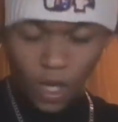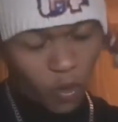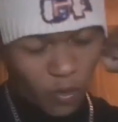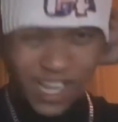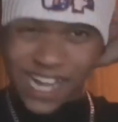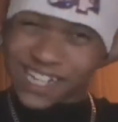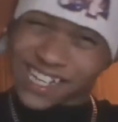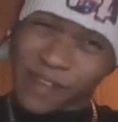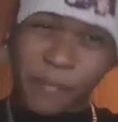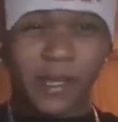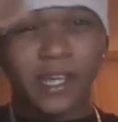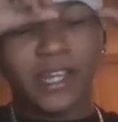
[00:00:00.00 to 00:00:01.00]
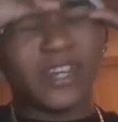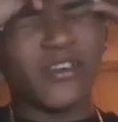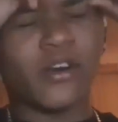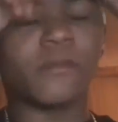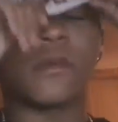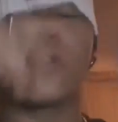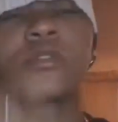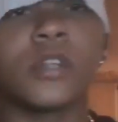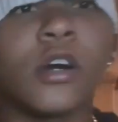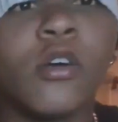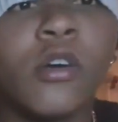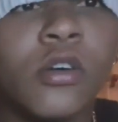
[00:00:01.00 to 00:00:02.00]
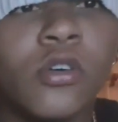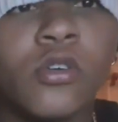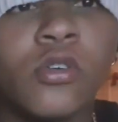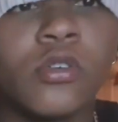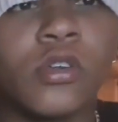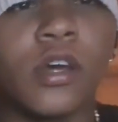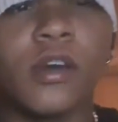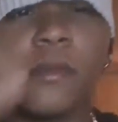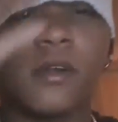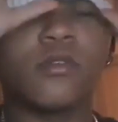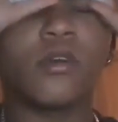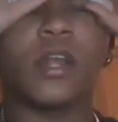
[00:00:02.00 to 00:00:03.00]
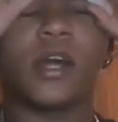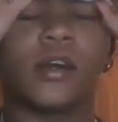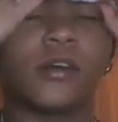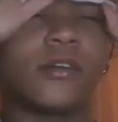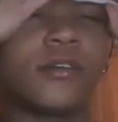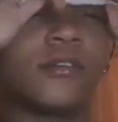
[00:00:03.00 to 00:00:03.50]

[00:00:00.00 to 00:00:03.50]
we got that beanie on, bro. So, damn, I look like a...